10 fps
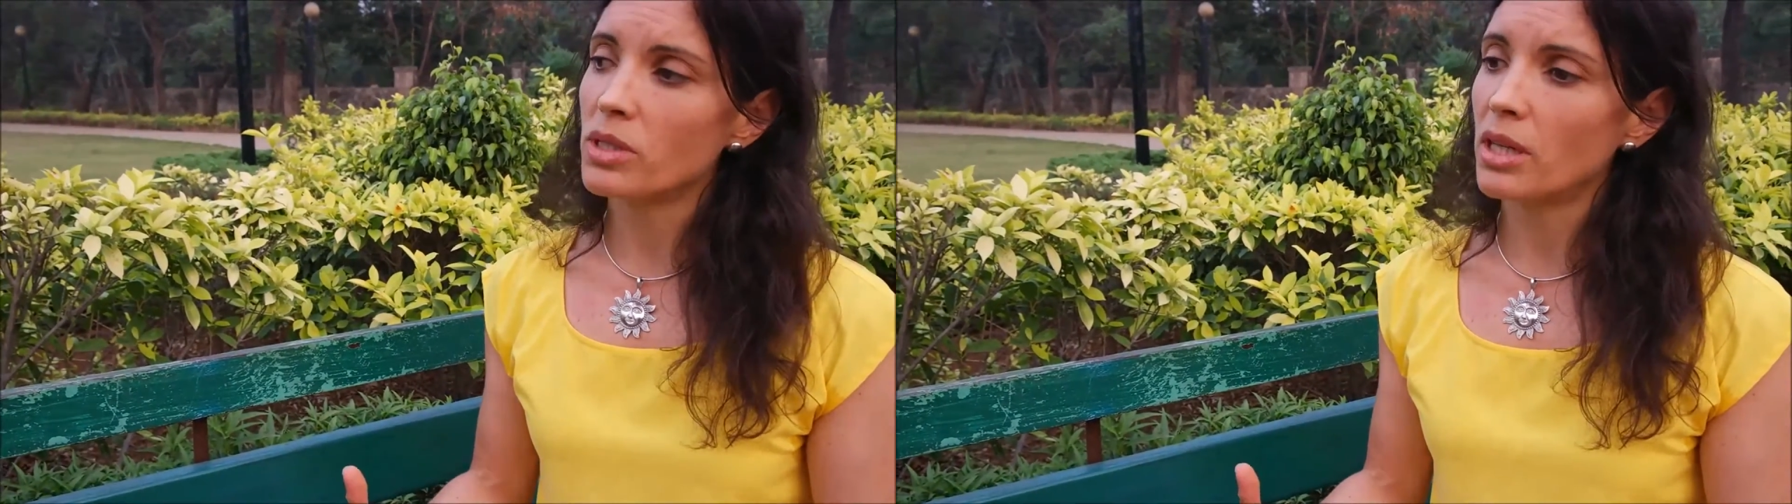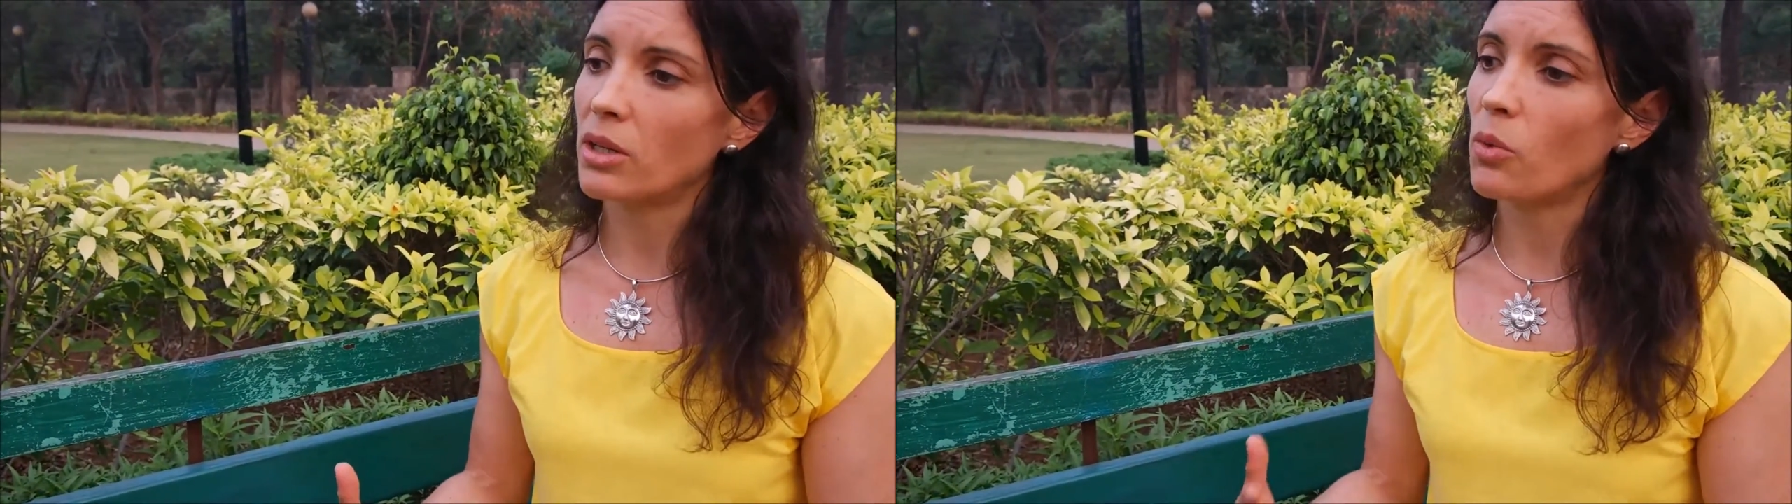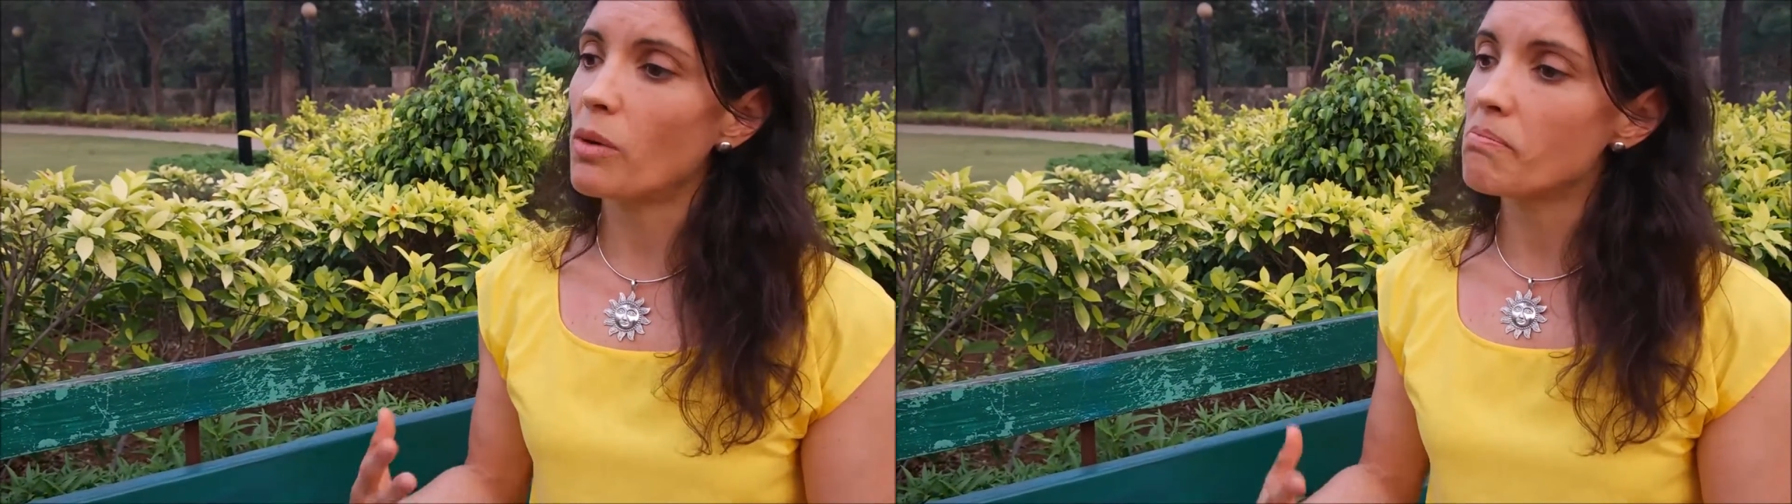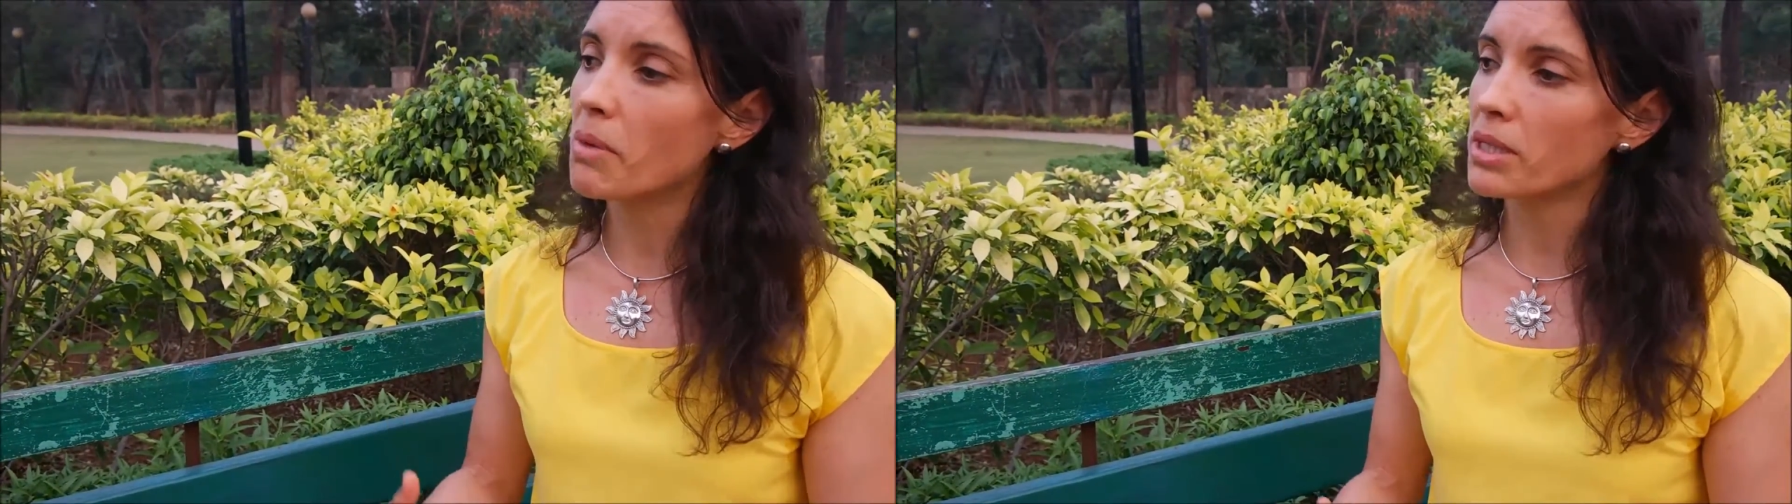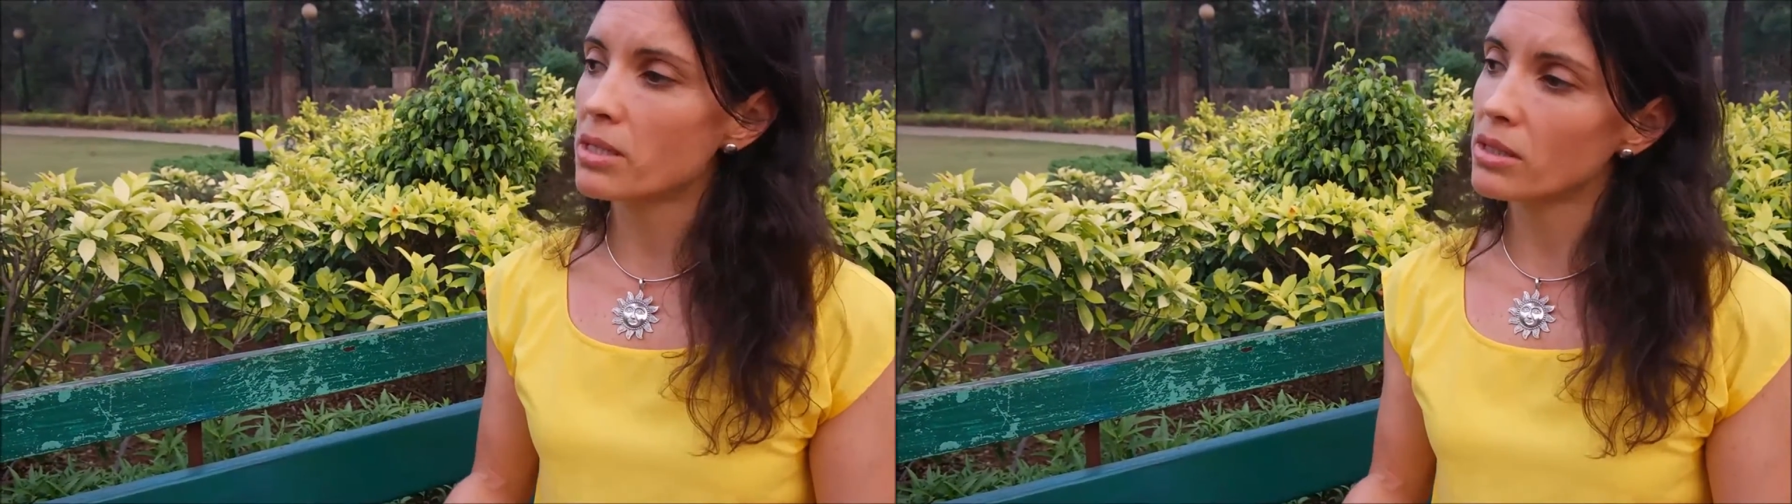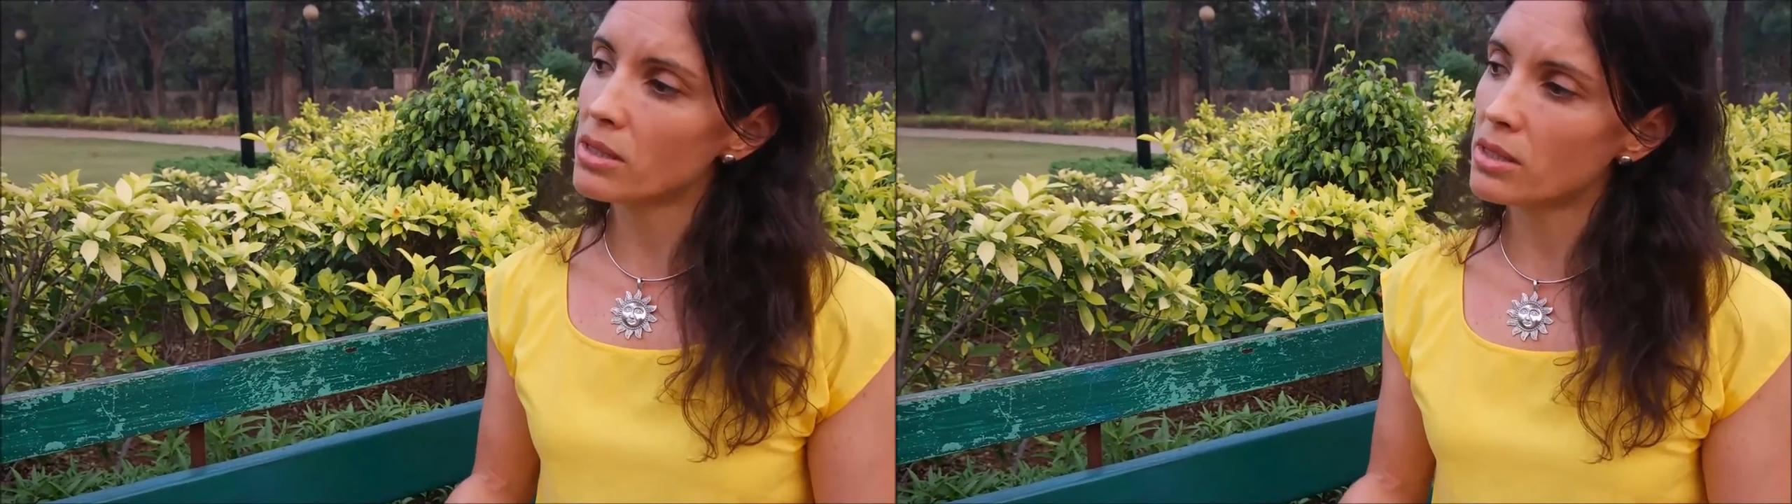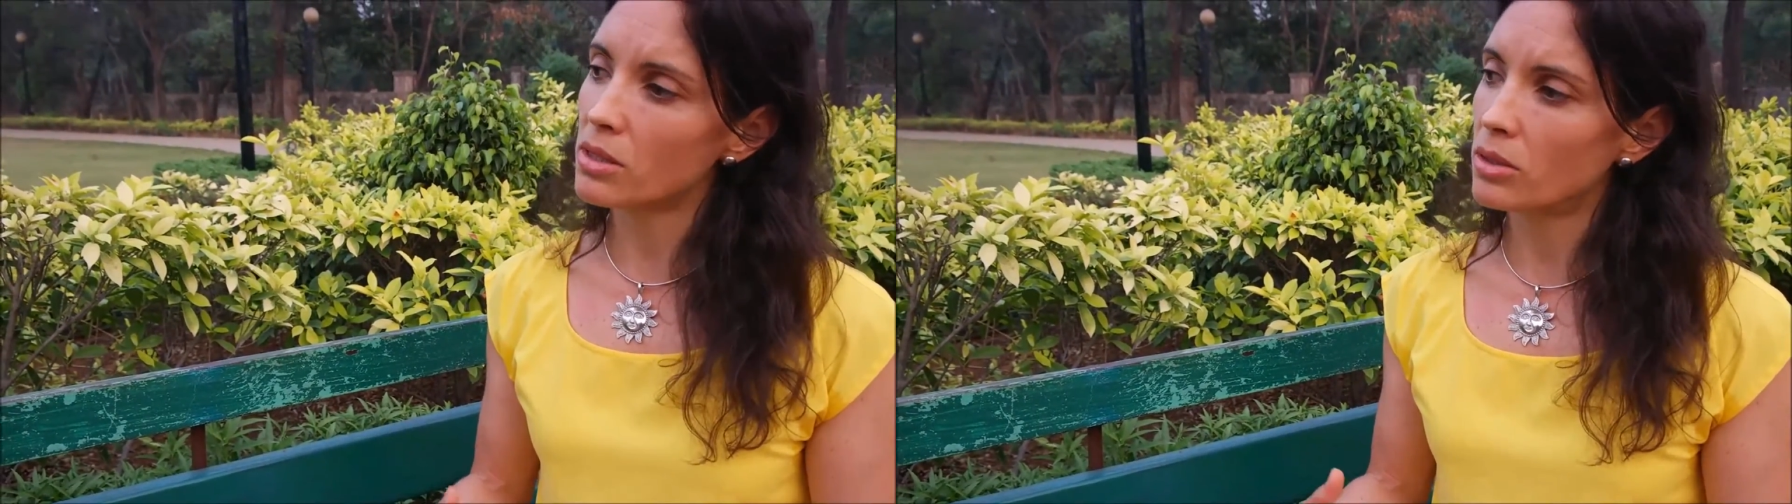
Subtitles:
tell you what muscles